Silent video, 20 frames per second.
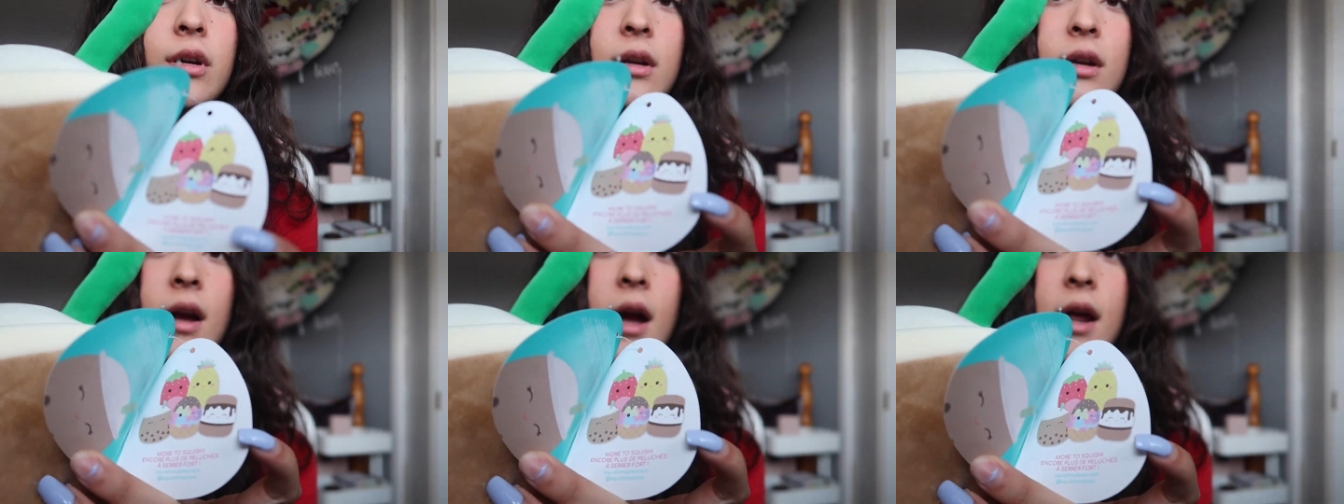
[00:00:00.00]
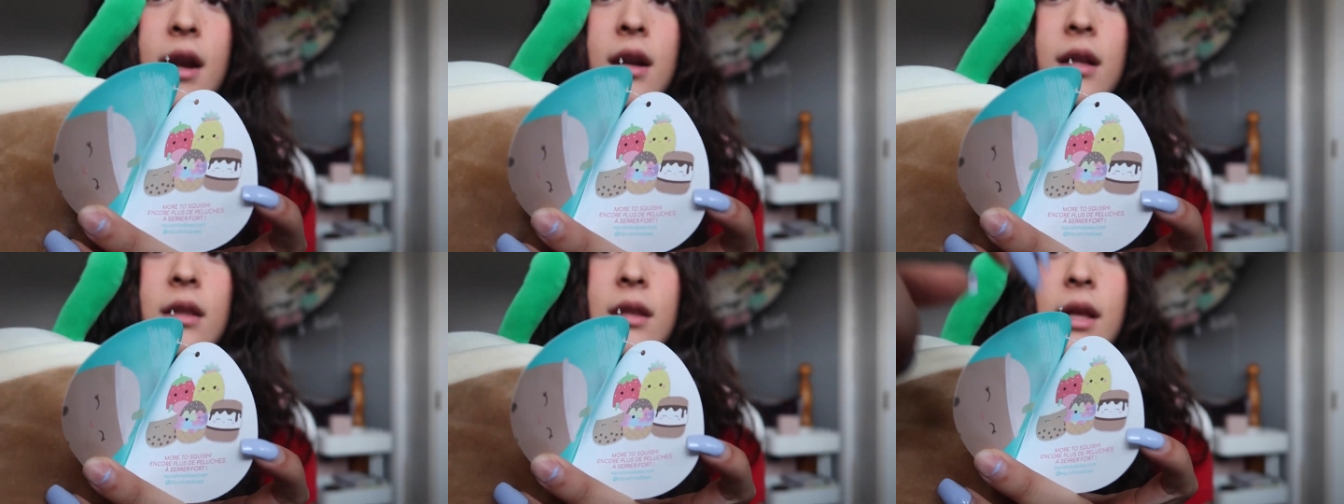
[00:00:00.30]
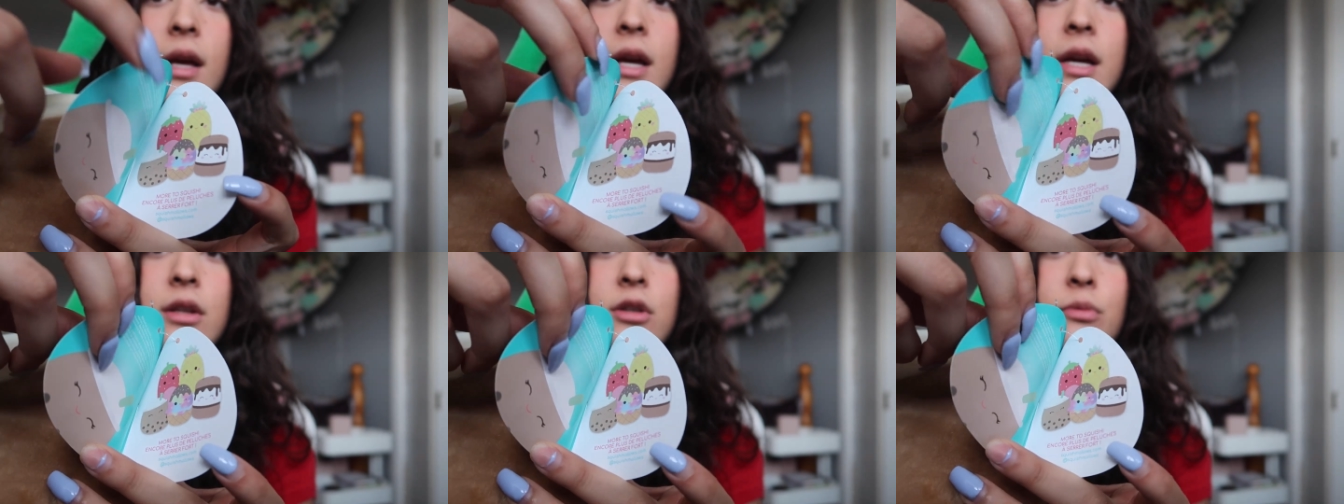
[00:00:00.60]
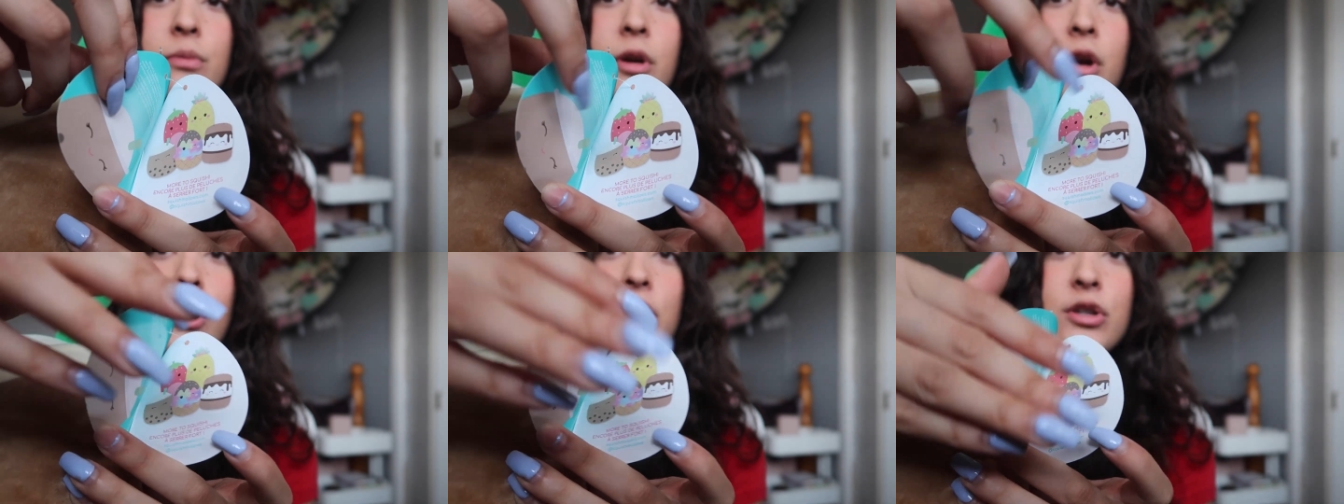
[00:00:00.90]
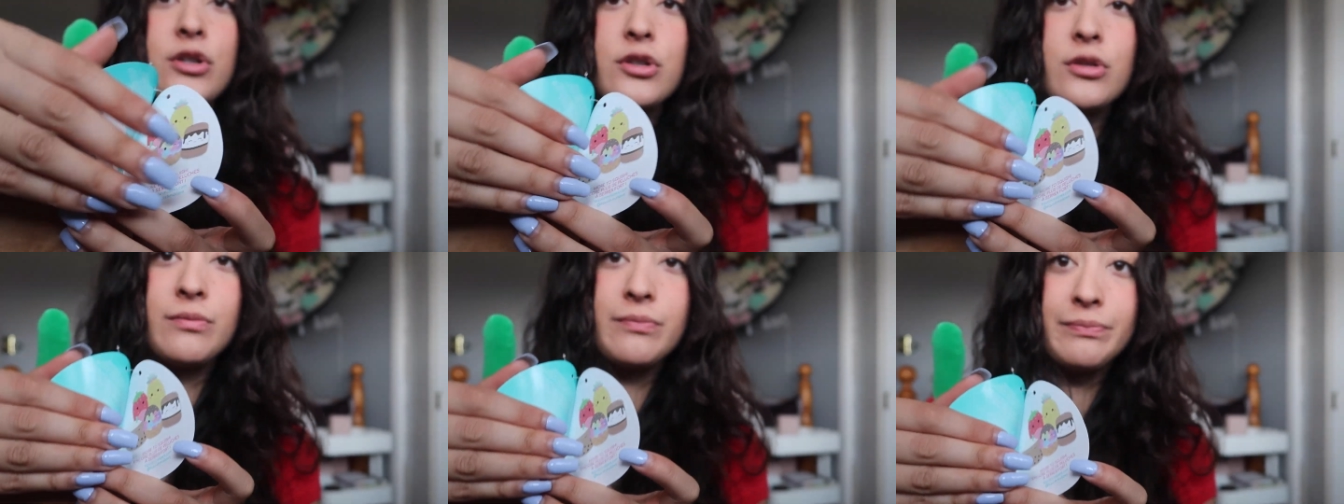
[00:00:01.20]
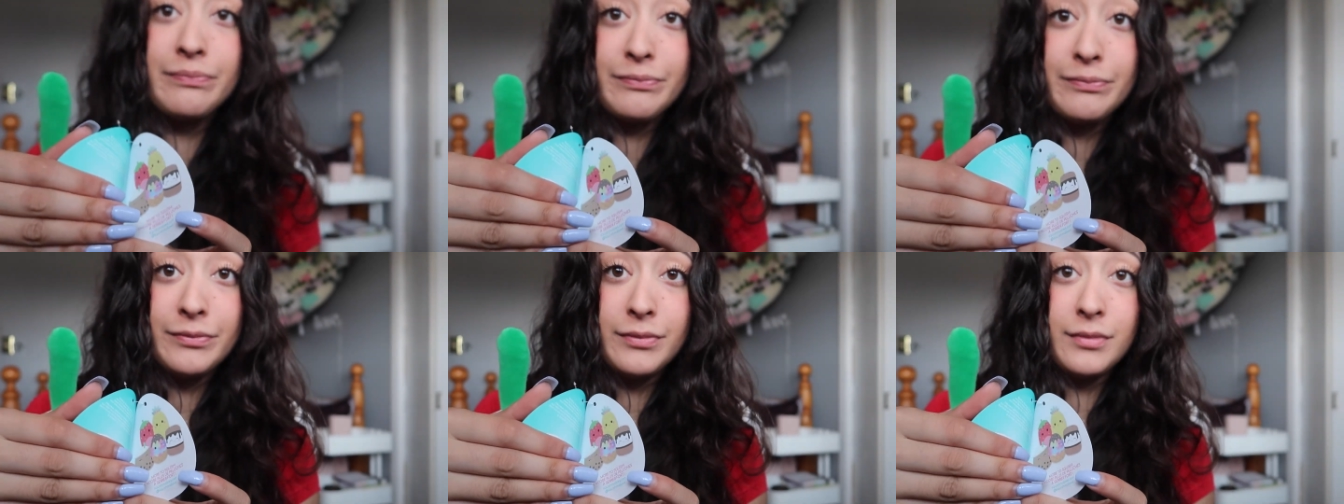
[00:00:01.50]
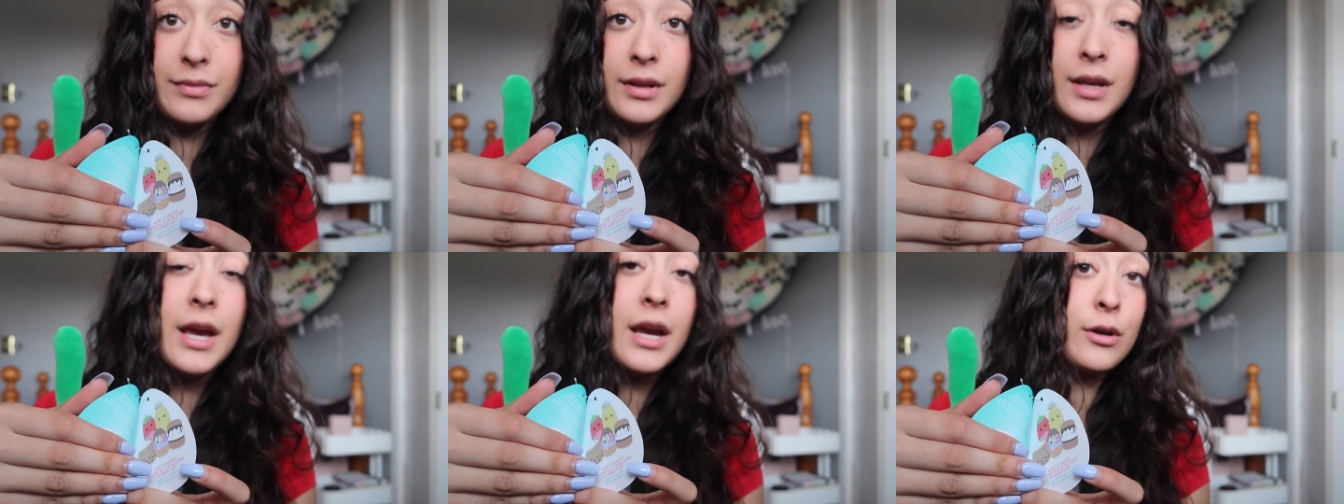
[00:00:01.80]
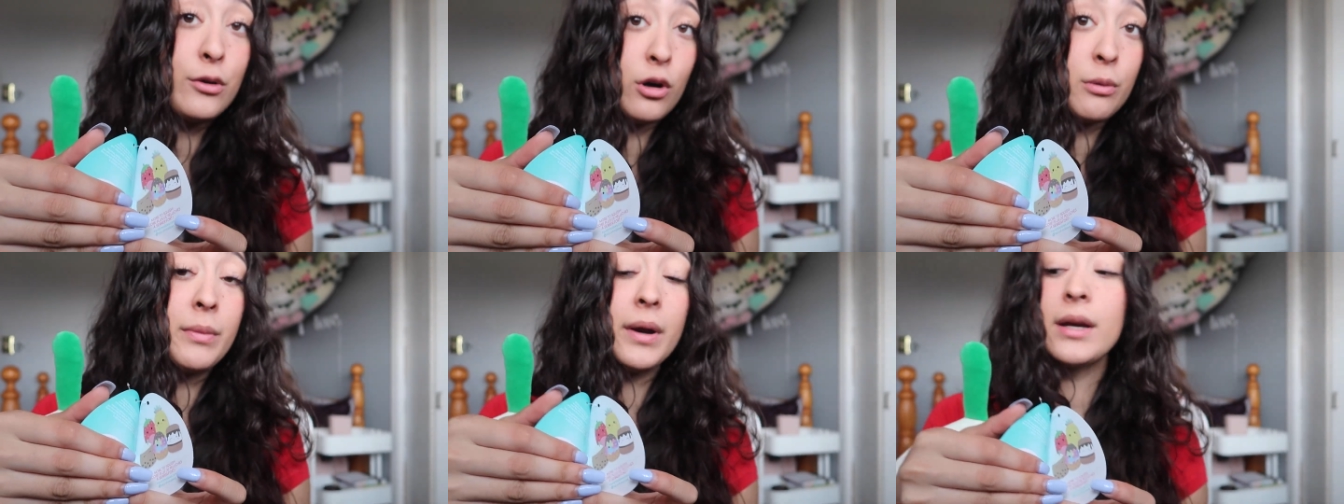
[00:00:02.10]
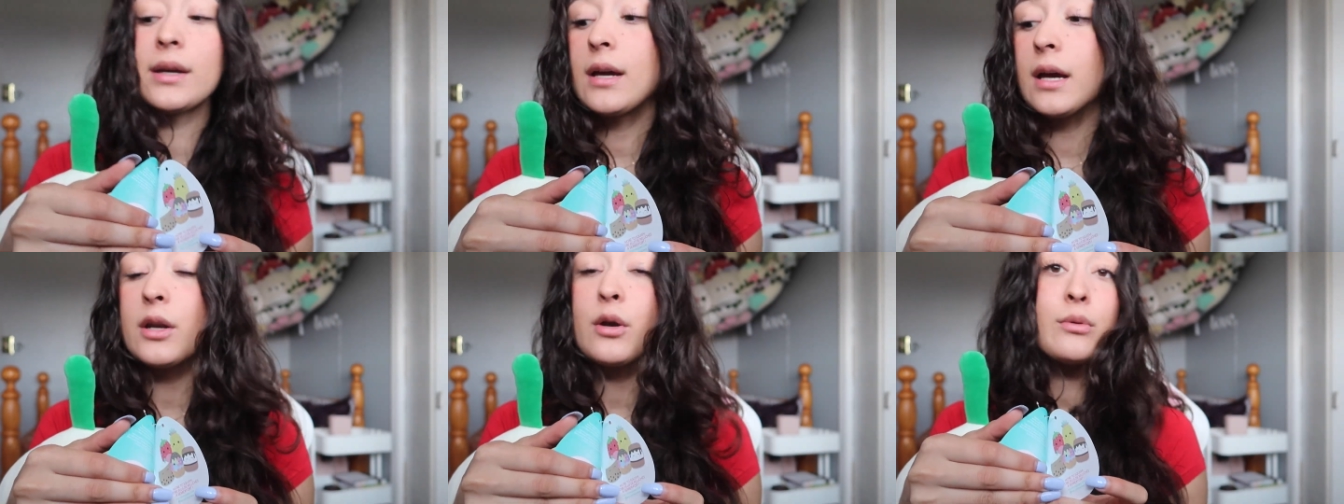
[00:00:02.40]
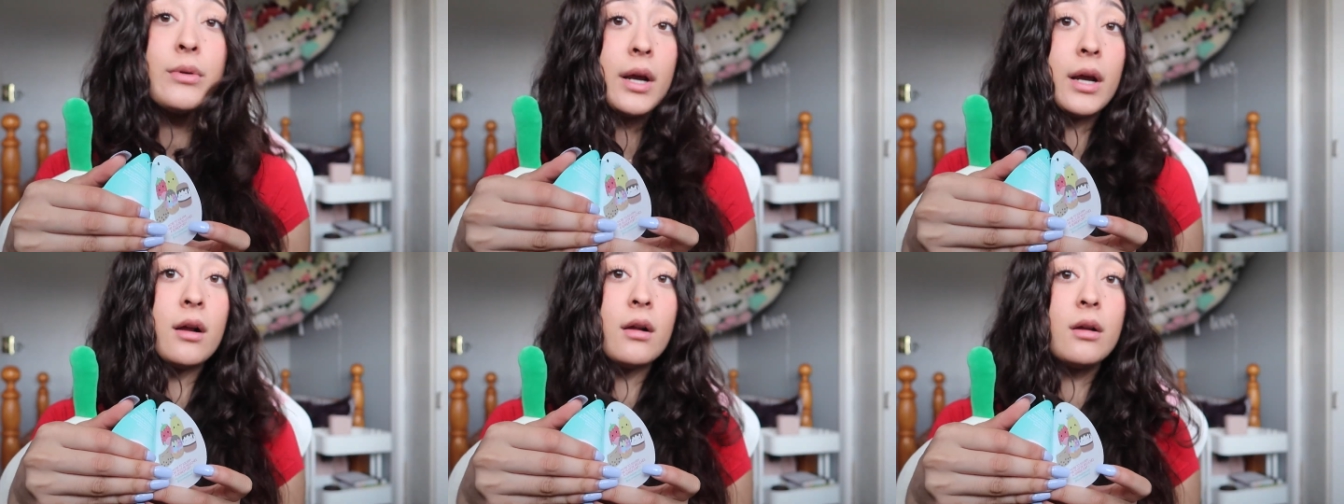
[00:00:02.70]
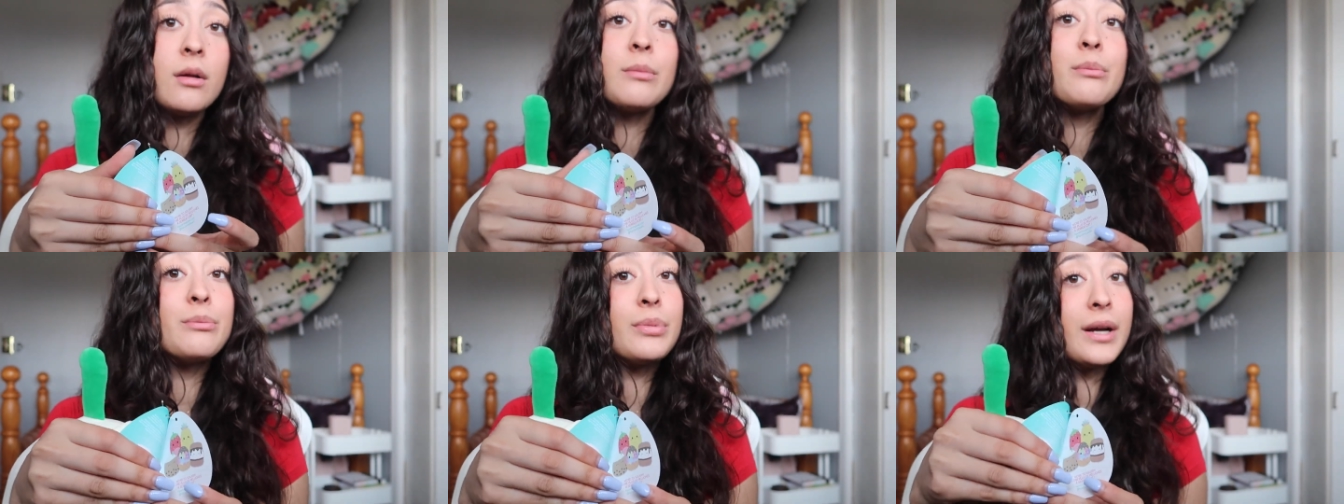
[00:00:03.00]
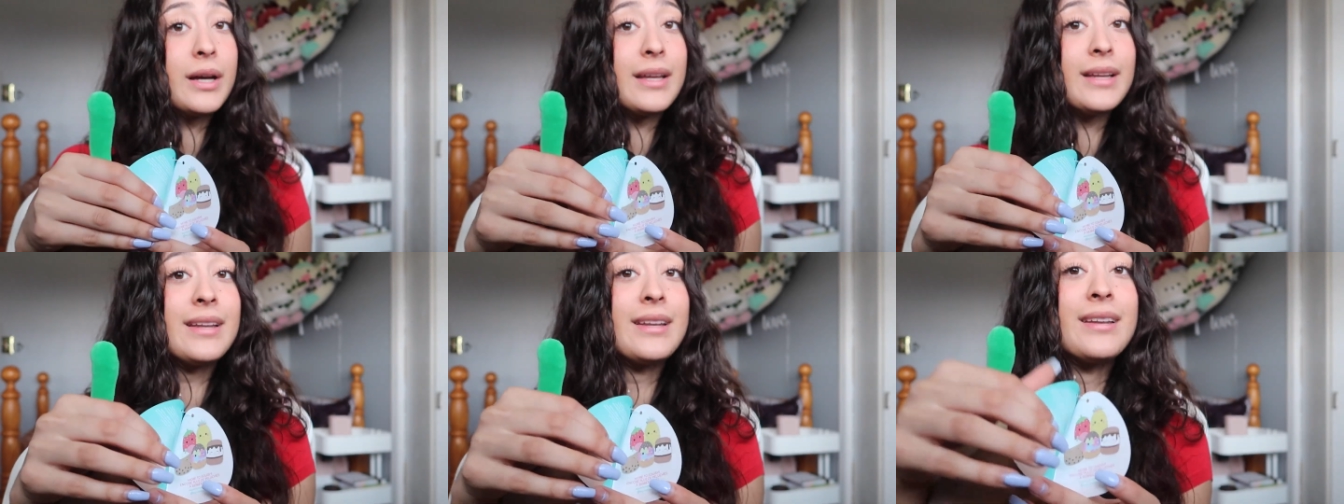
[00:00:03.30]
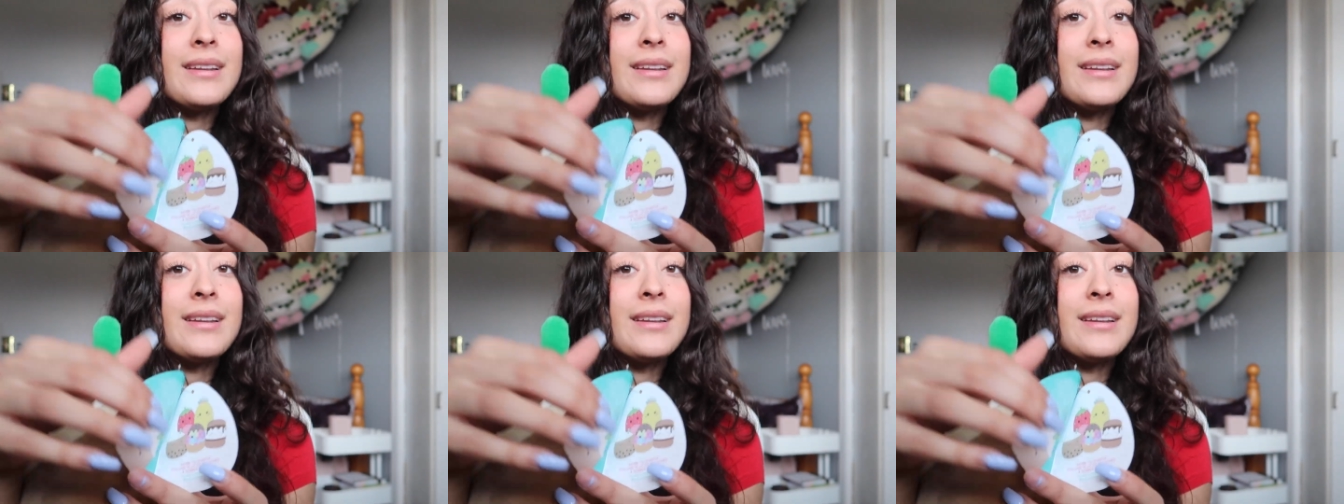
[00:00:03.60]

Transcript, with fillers: kind of like oh my gosh ignore my ghetto nail but